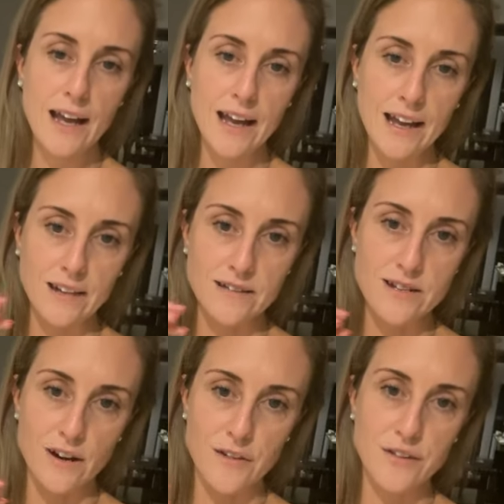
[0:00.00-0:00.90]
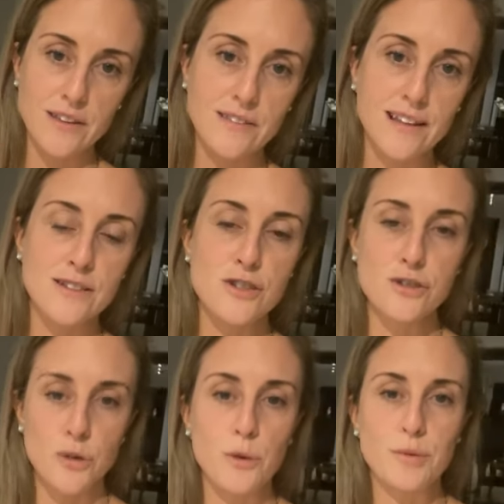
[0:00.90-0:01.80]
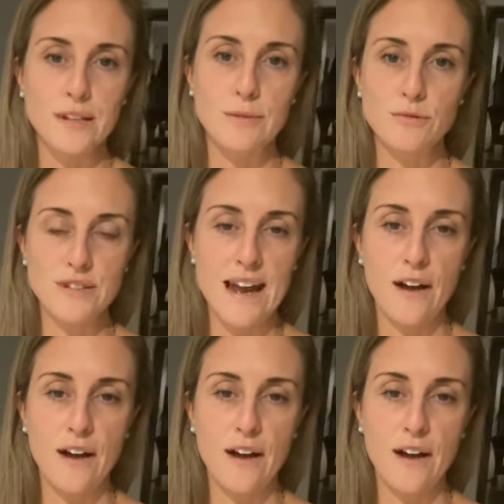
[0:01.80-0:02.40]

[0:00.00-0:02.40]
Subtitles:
And I think that that's so applicable now,